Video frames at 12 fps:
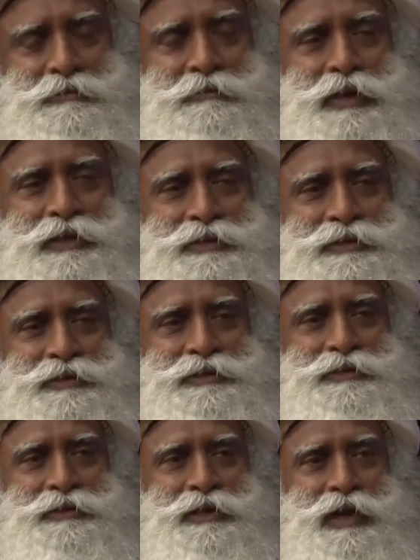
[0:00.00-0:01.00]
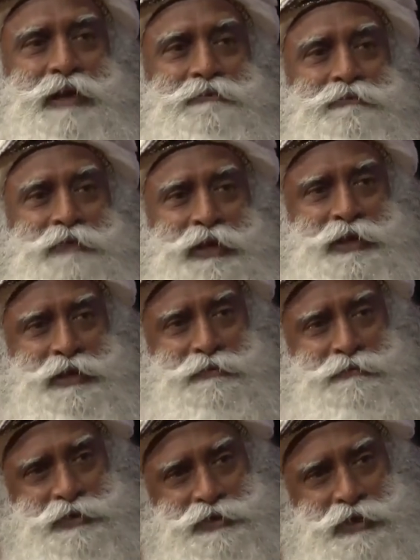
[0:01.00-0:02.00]
But I'm fighting
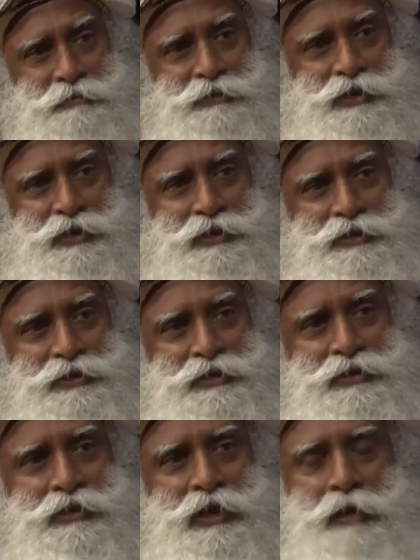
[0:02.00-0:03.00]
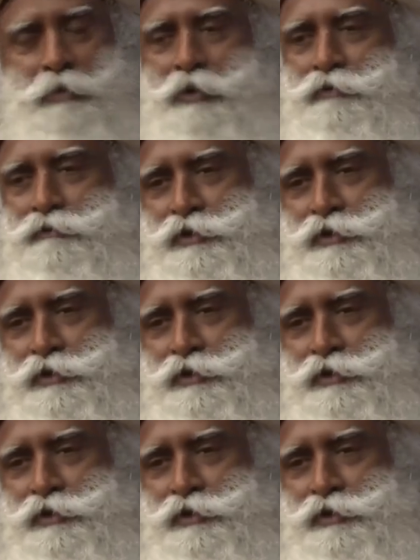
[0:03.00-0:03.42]
for something about